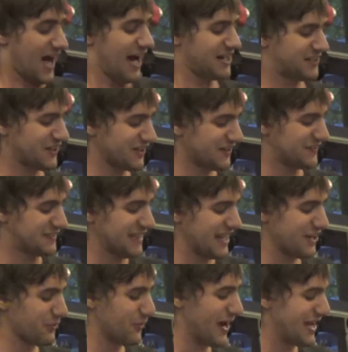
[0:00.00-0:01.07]
I should have
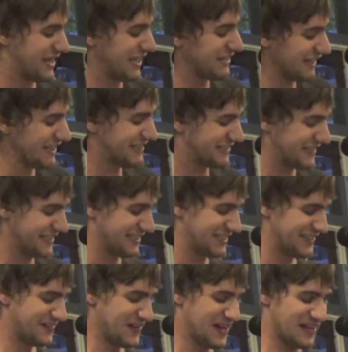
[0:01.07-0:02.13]
stayed awake and
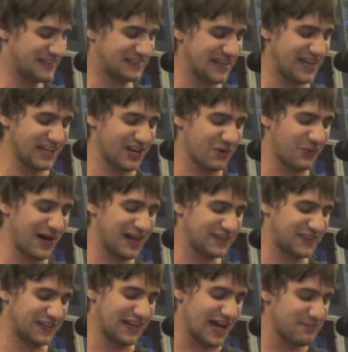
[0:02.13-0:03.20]
listened. Staying
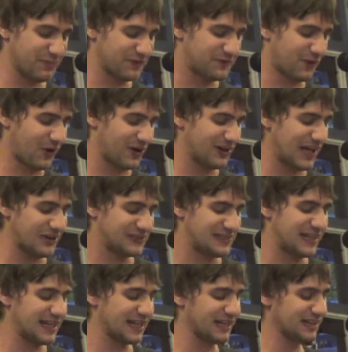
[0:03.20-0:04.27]
awake the night before, now
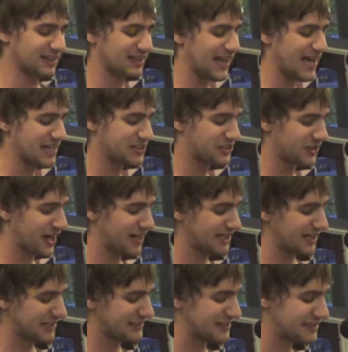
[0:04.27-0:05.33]
sitting in class, trying
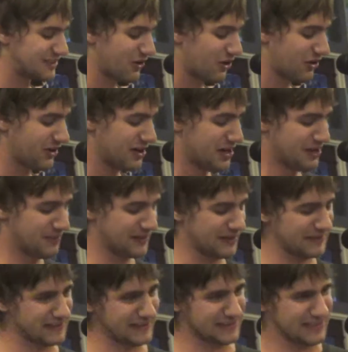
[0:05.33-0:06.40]
not to snore,
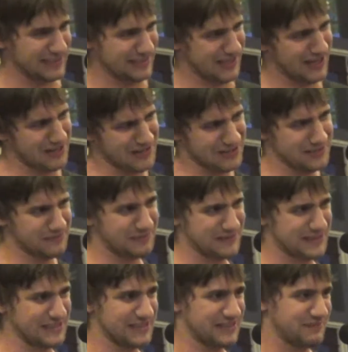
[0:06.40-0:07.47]
because it's hard,
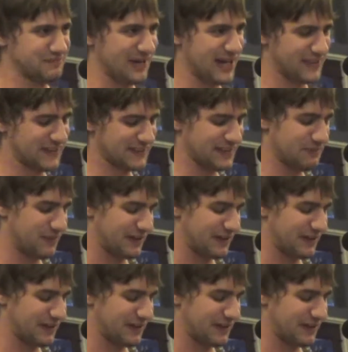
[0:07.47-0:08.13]
because math is a